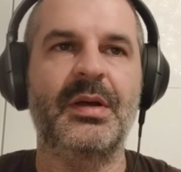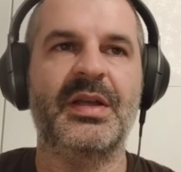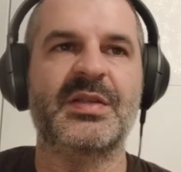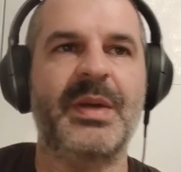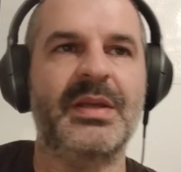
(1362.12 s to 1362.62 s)

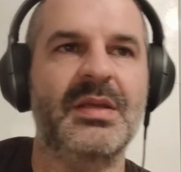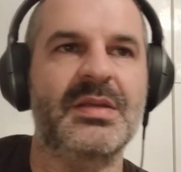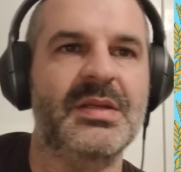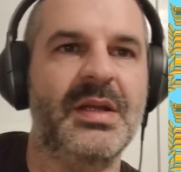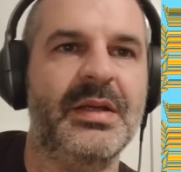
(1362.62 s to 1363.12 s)
expects
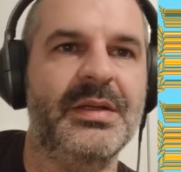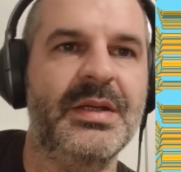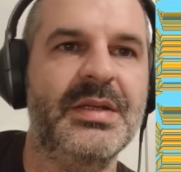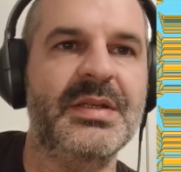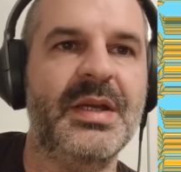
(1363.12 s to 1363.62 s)
is like
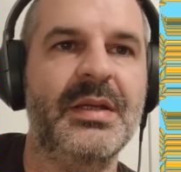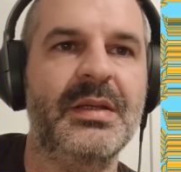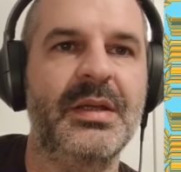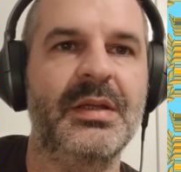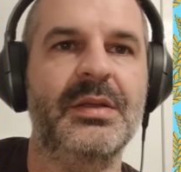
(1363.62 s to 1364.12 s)
this,
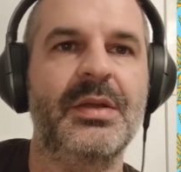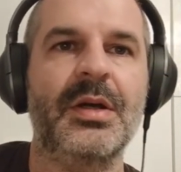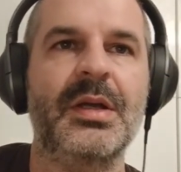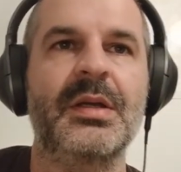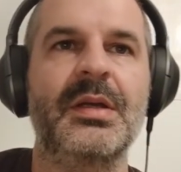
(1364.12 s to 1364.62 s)
and in
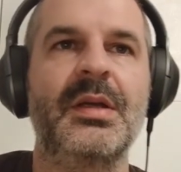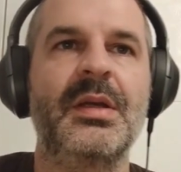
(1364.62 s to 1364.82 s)
doc